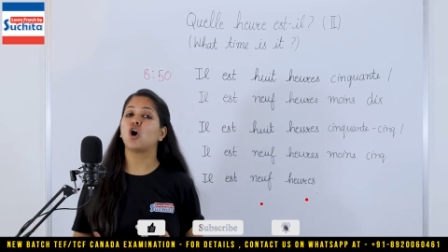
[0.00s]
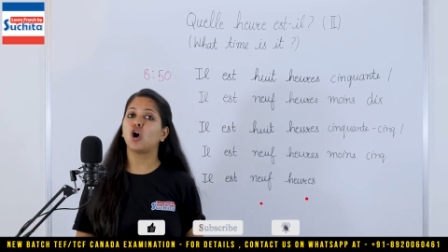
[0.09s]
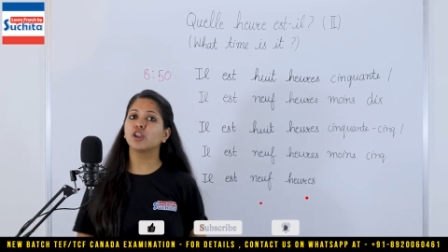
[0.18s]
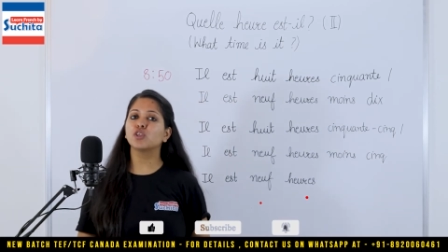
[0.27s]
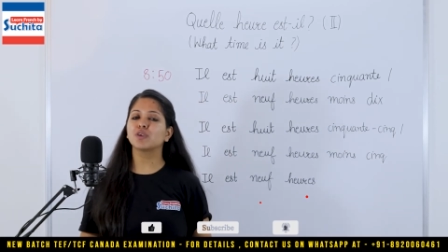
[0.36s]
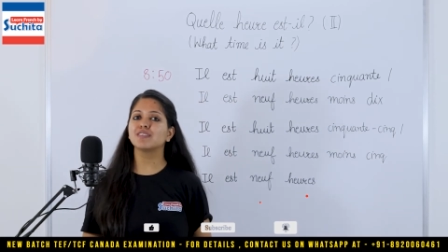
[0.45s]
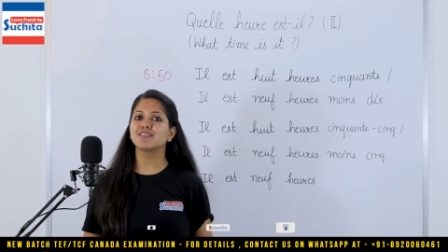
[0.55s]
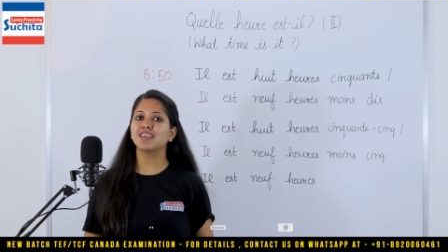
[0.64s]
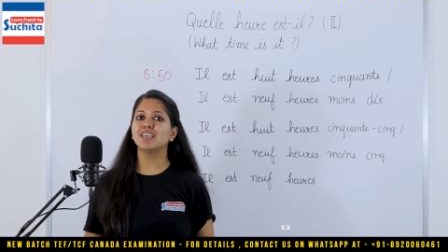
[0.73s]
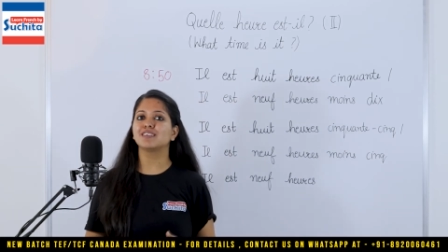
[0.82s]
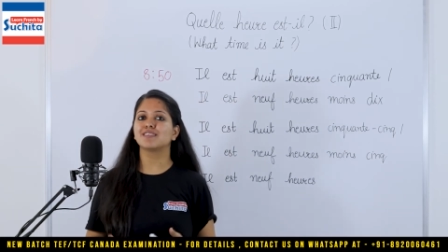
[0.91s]
or you can
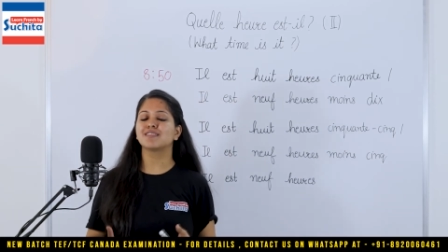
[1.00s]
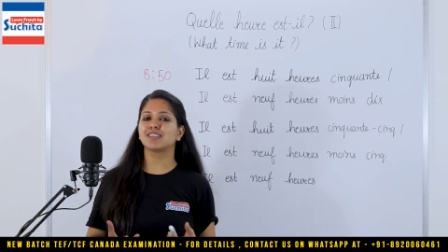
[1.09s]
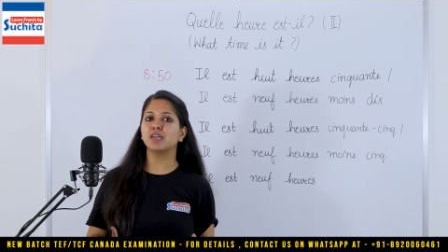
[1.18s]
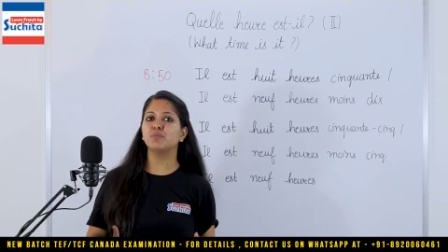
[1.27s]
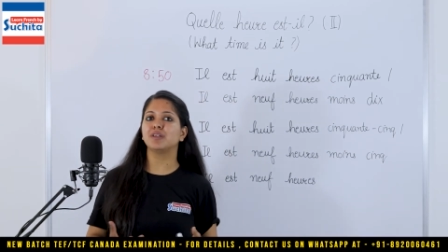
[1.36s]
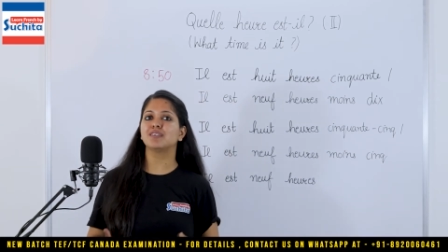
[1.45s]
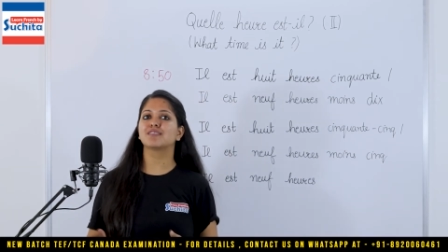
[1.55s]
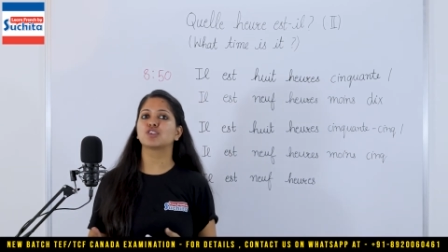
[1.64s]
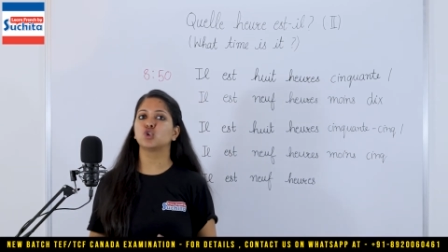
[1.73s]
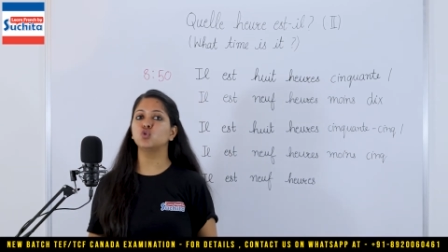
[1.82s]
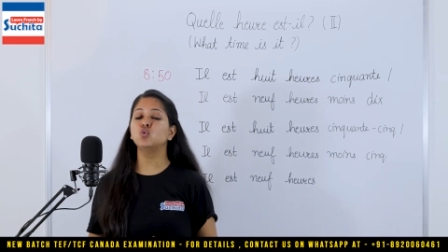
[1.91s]
say it is 10 minutes
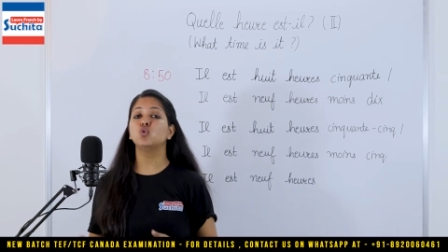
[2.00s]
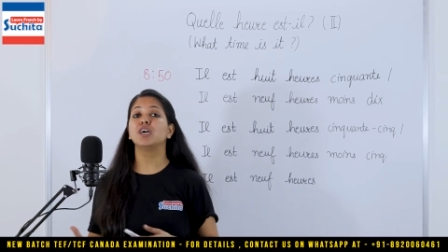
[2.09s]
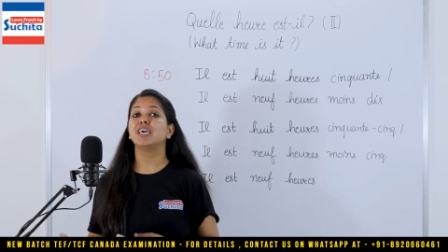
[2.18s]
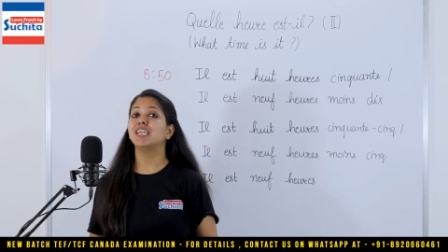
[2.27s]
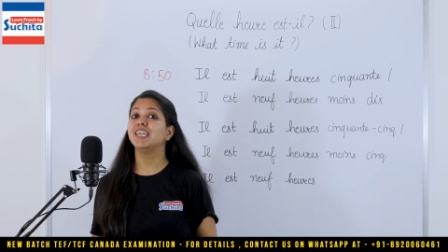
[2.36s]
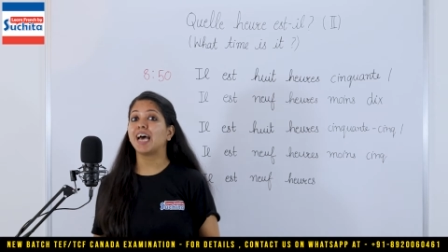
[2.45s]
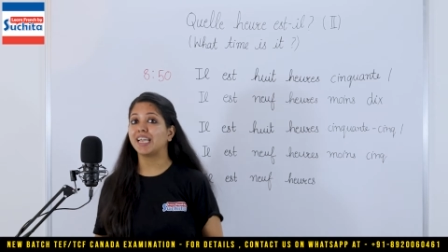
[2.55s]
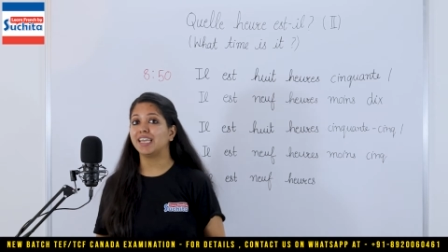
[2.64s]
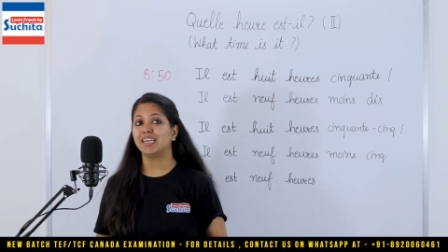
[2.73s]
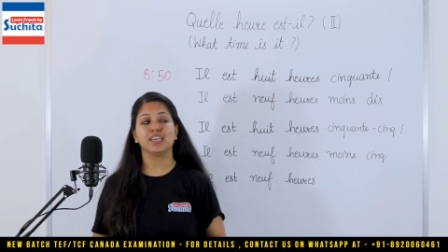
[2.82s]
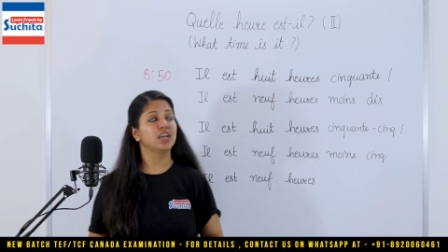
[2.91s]
to
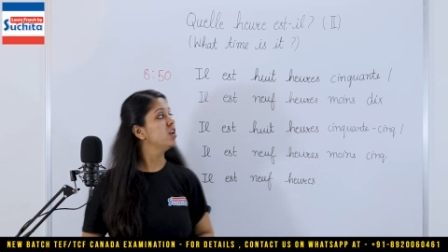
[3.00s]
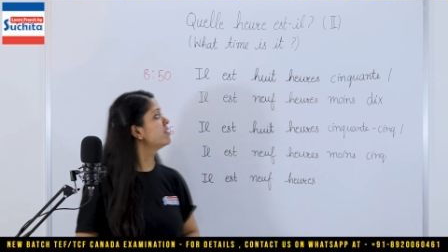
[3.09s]
9.